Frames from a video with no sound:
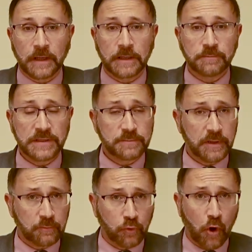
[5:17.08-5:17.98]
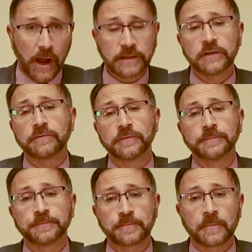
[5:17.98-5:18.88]
It means being proactive.
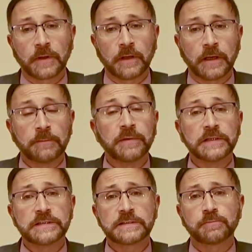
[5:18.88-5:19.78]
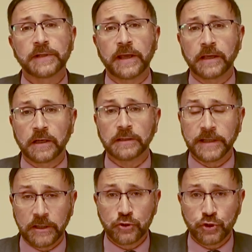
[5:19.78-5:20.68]
It means playing a
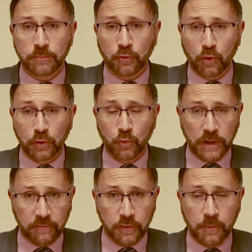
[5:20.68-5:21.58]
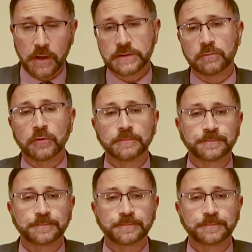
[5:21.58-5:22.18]
leadership role wherever possible.